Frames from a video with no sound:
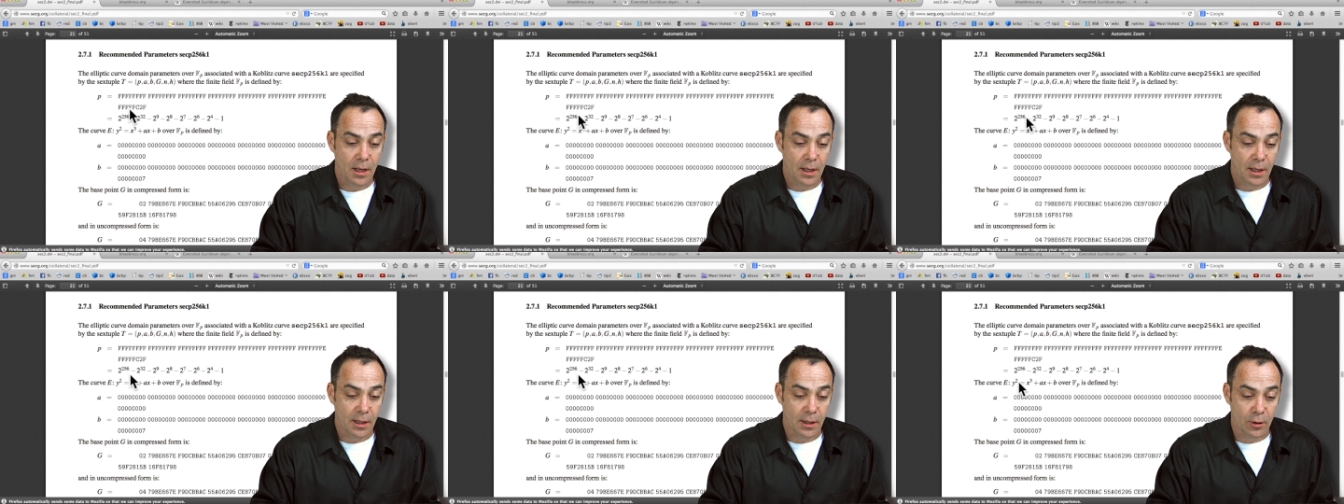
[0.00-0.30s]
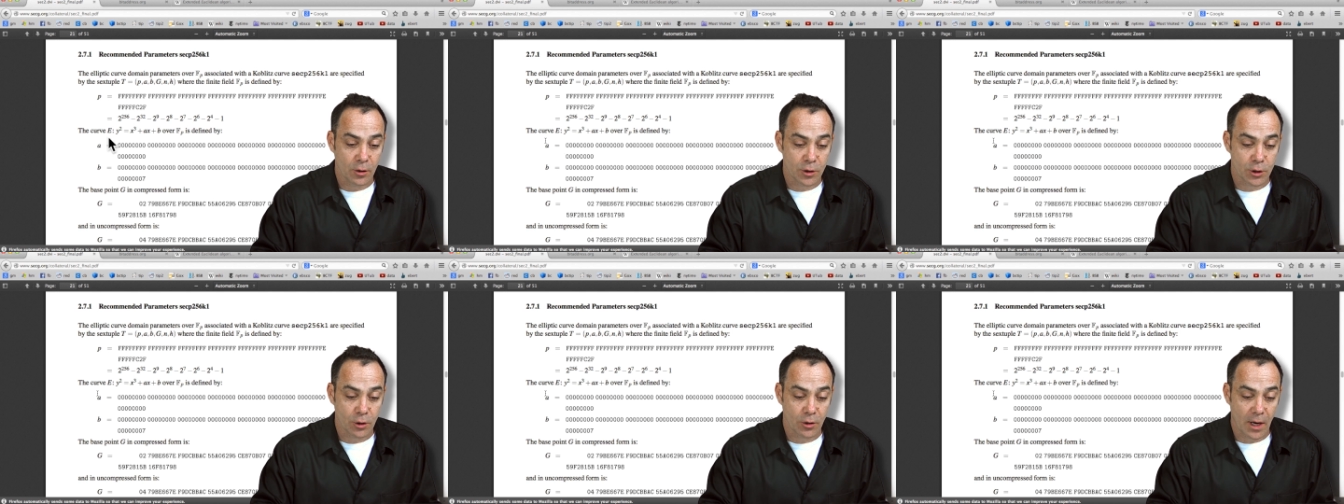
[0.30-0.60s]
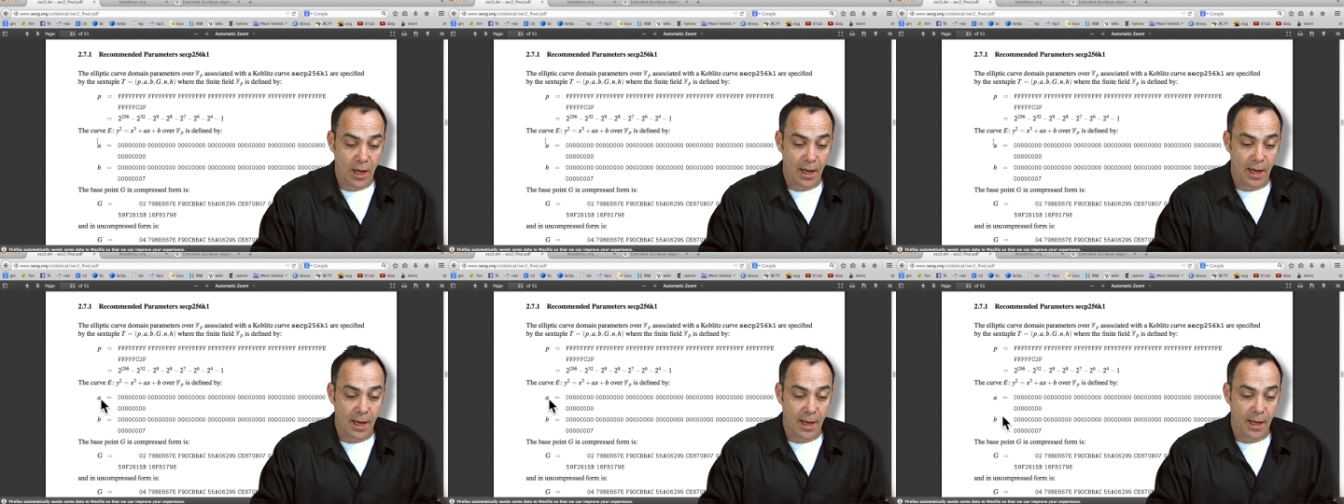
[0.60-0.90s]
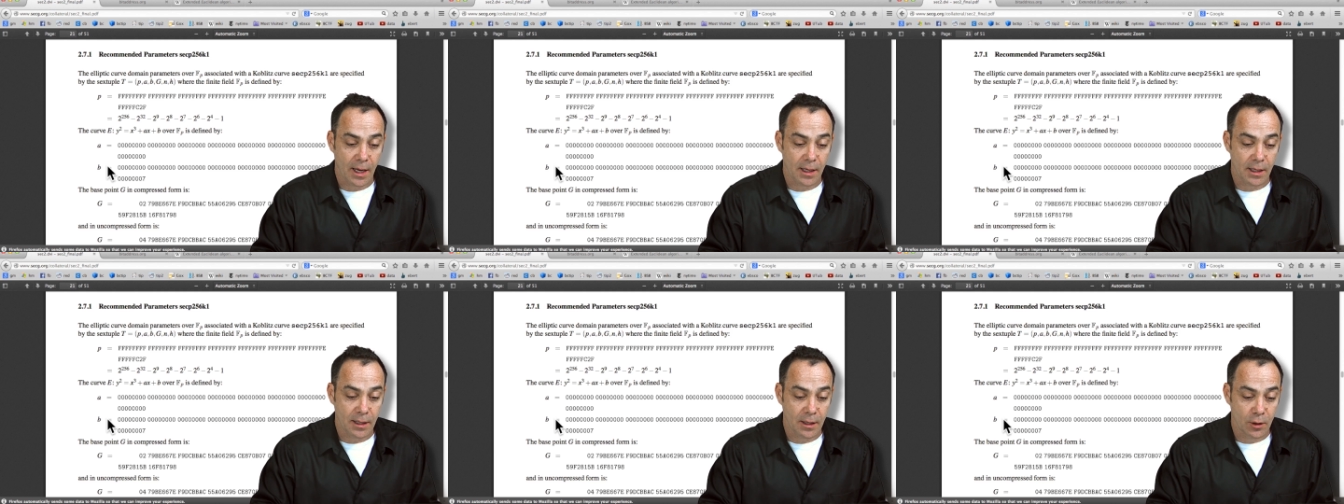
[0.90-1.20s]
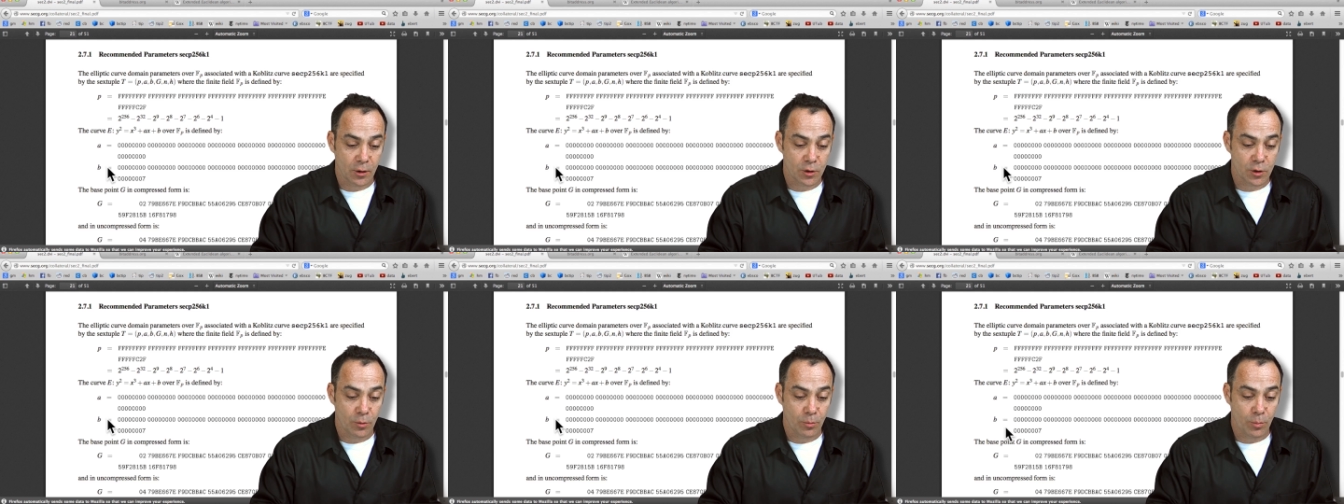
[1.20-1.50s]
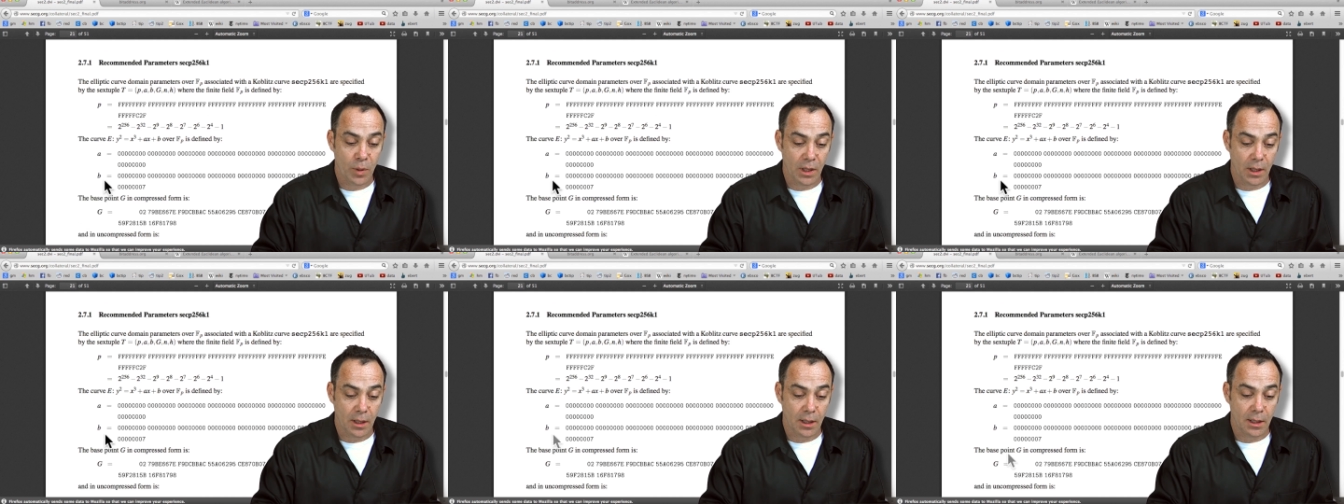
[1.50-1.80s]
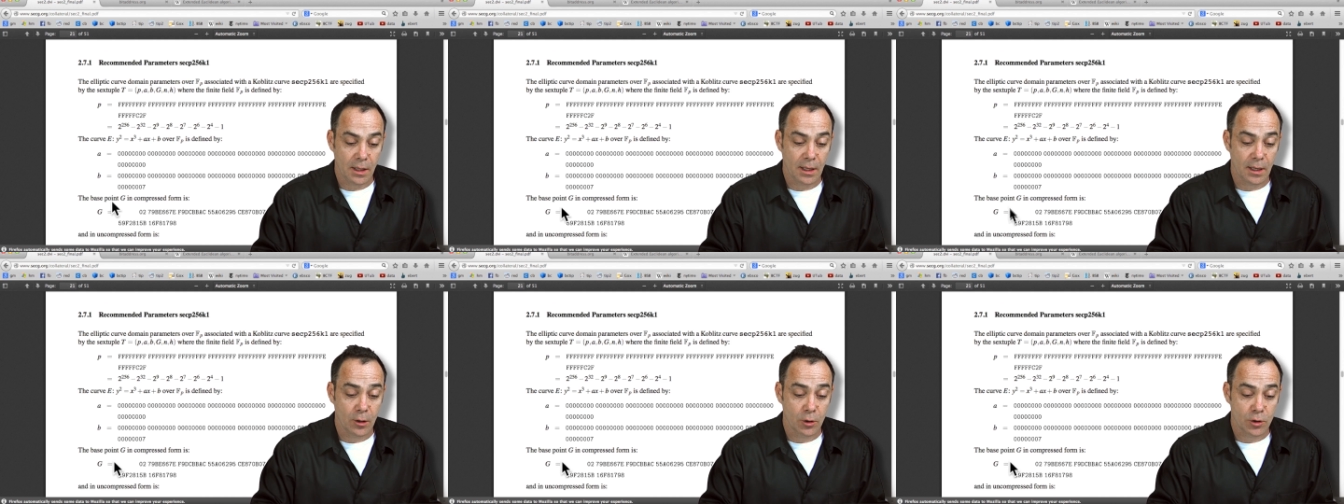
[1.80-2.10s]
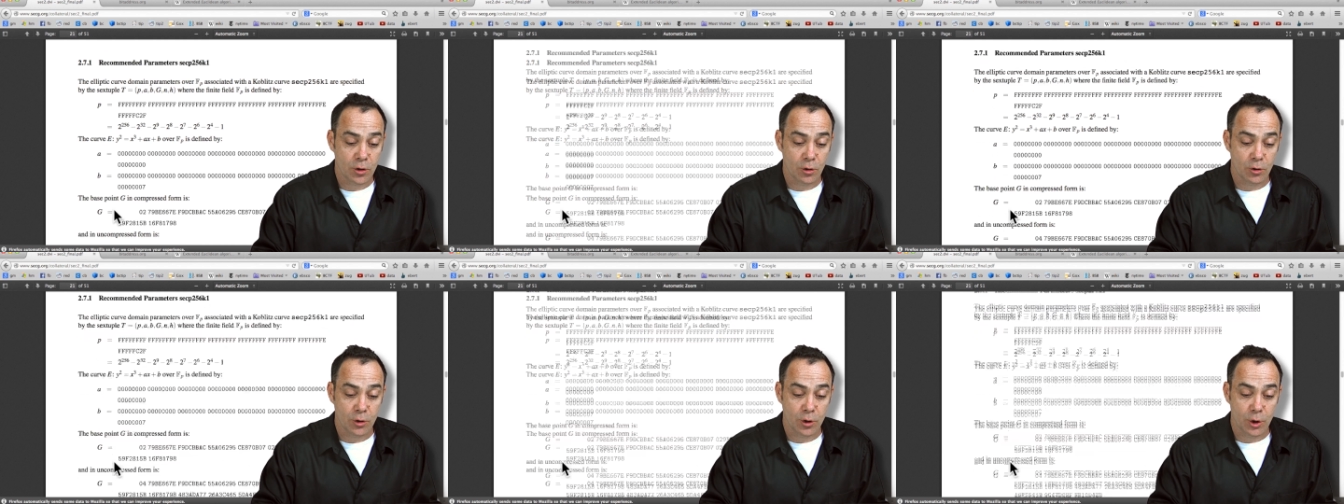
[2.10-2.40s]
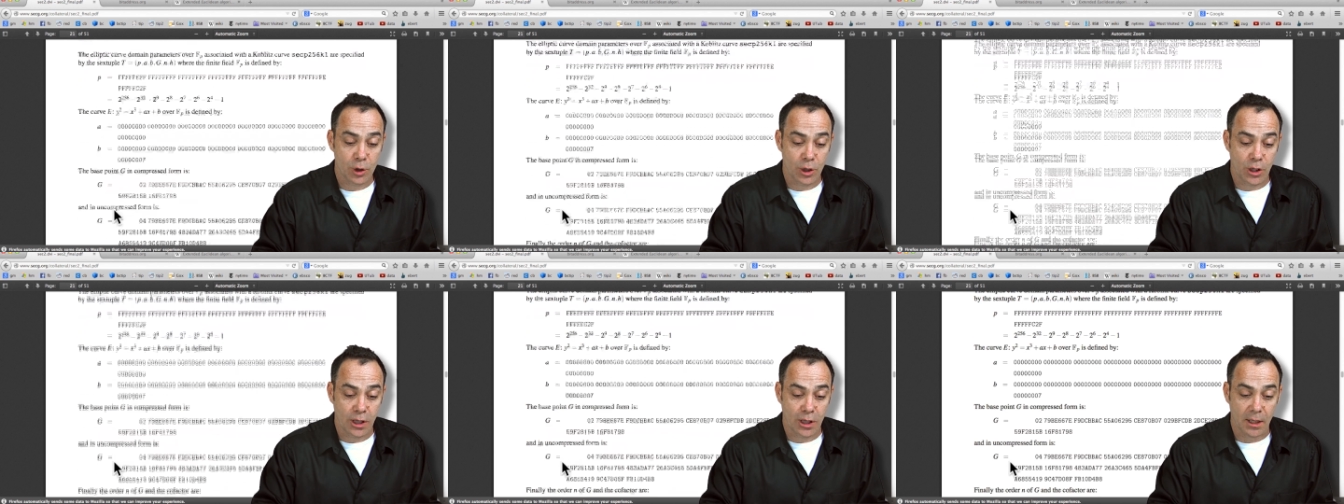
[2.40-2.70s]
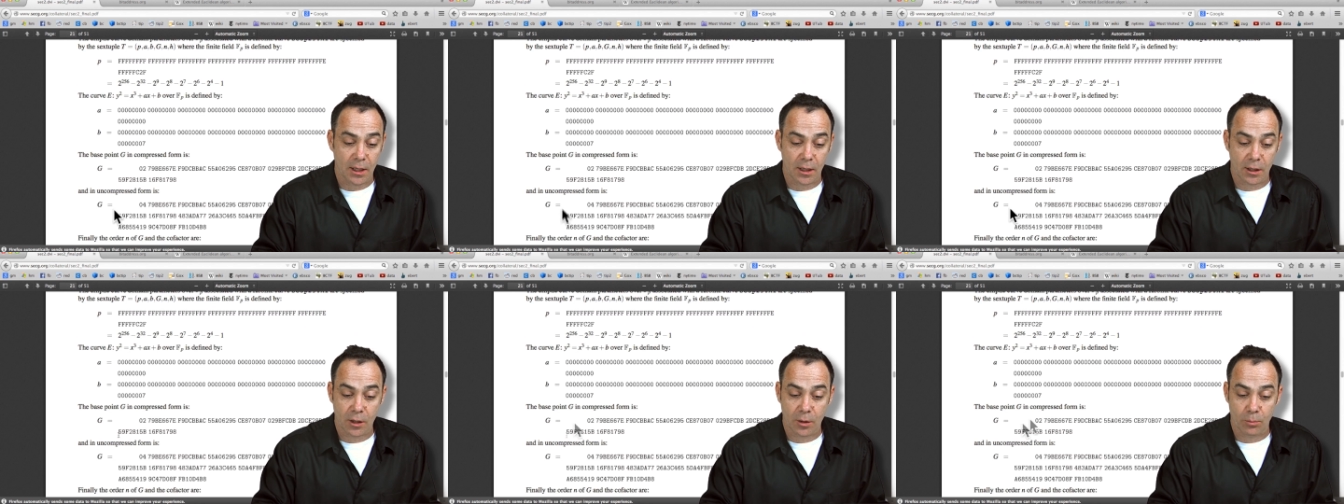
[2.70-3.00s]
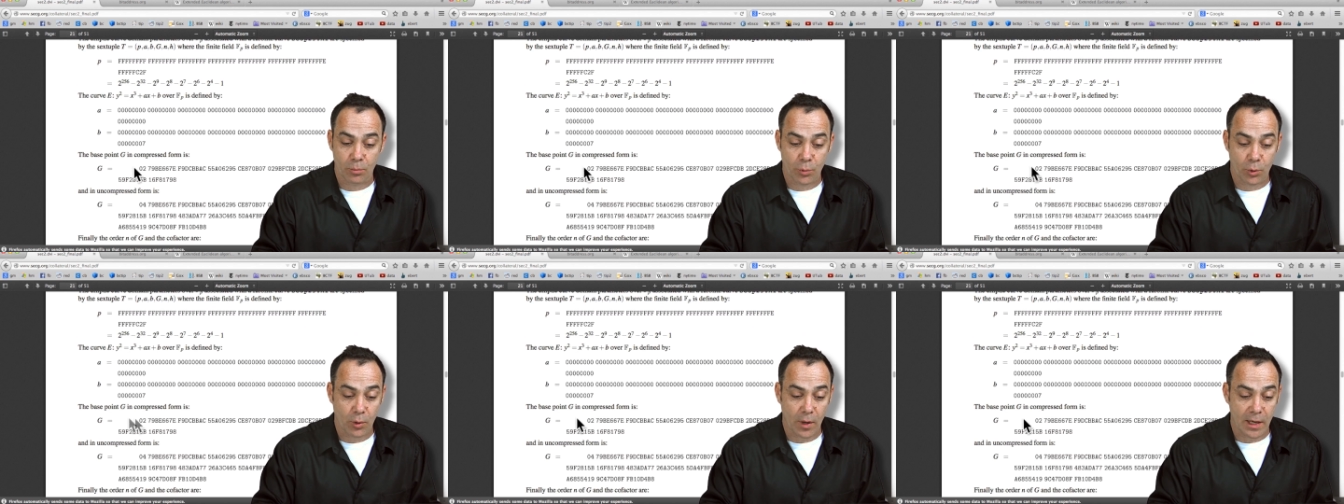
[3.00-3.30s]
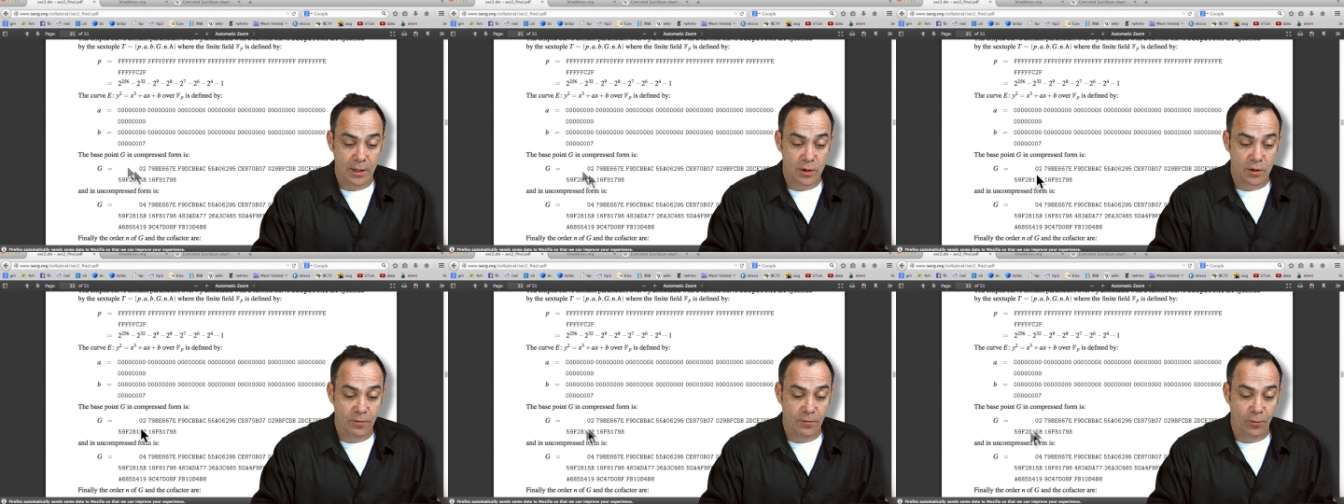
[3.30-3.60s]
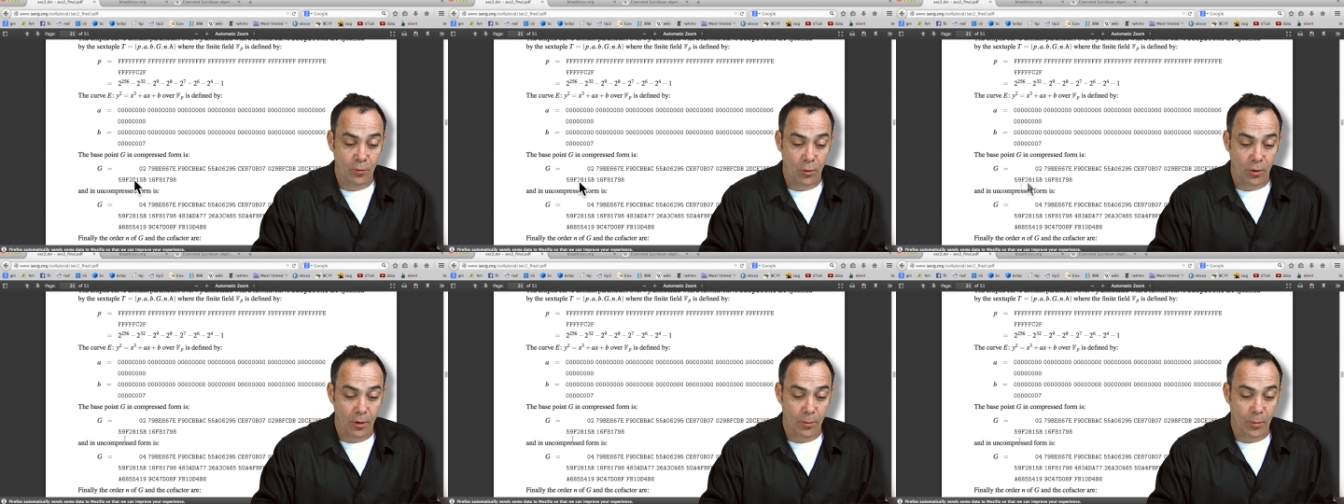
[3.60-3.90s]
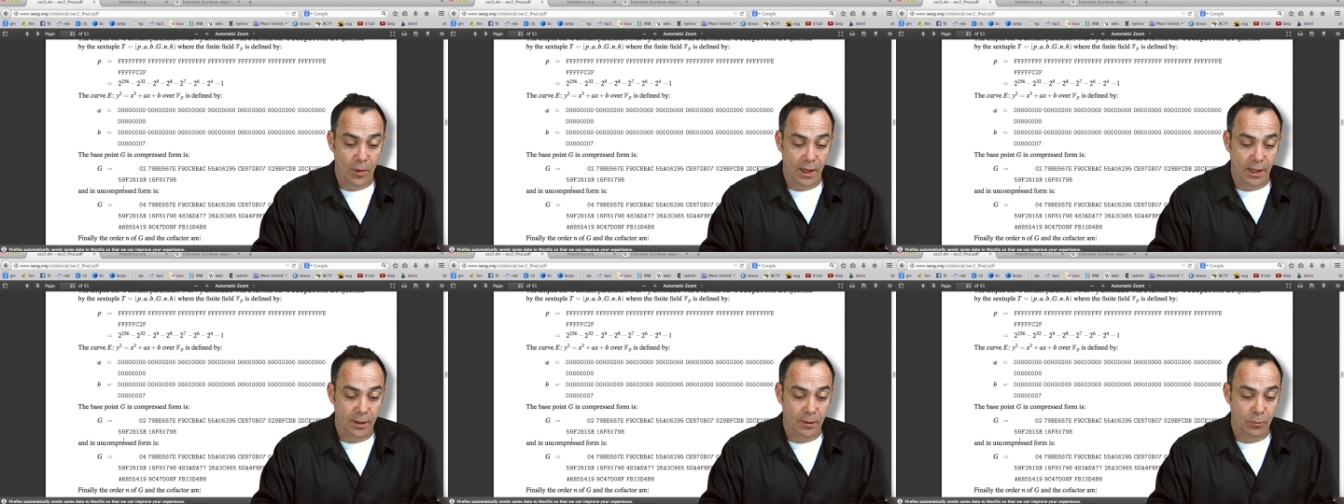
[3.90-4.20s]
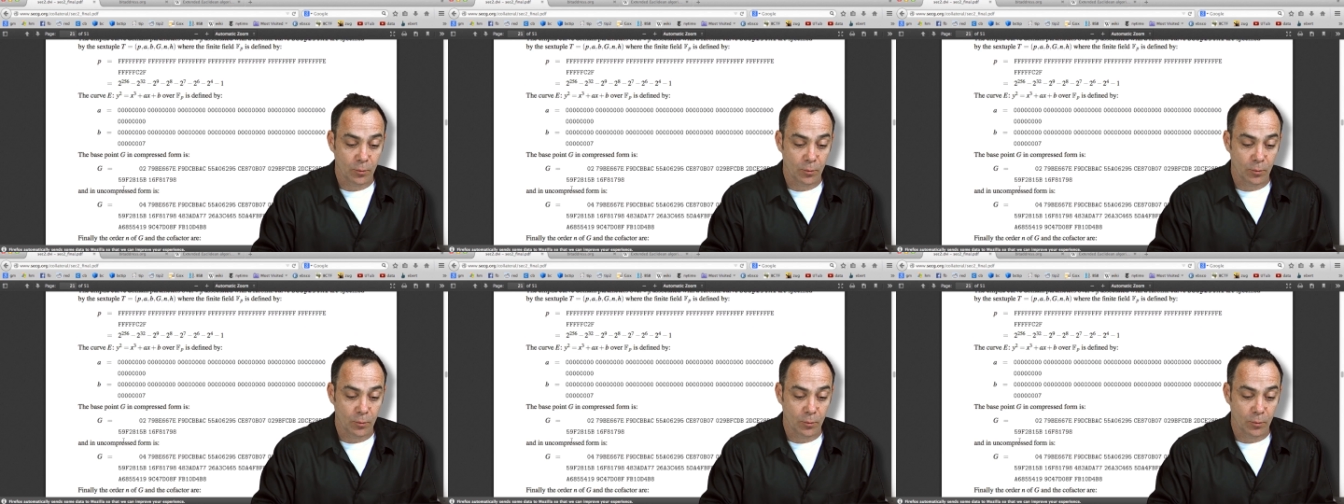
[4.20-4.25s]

here's your A, here's your B, here's your G in a compressed form, right?